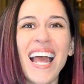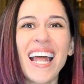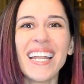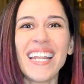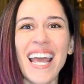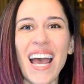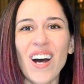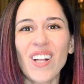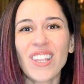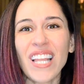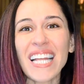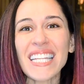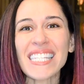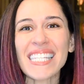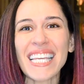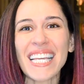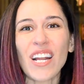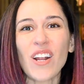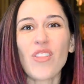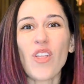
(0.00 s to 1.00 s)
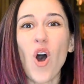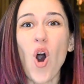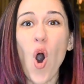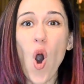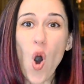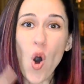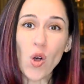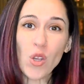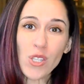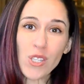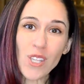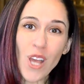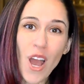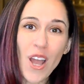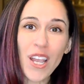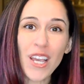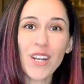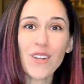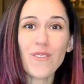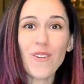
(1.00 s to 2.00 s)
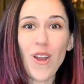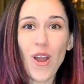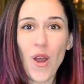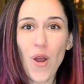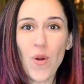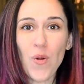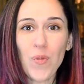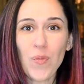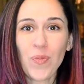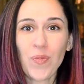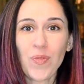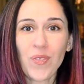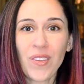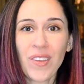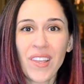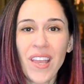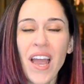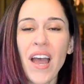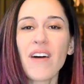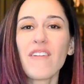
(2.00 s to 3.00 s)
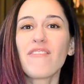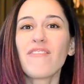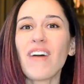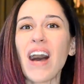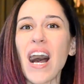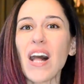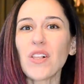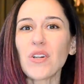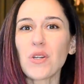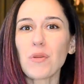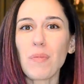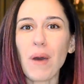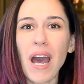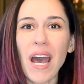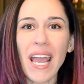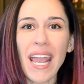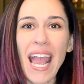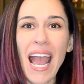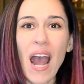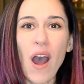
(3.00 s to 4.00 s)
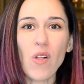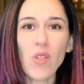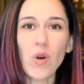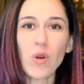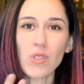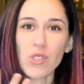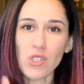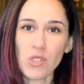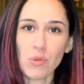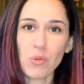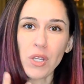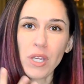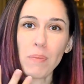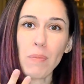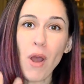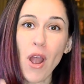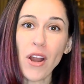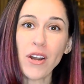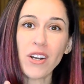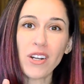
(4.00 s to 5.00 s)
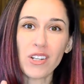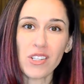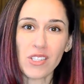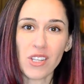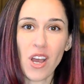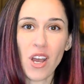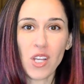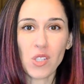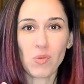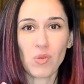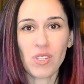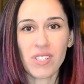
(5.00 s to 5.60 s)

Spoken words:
Now let's hear the whole song in a row, followed by how those 3 partner songs will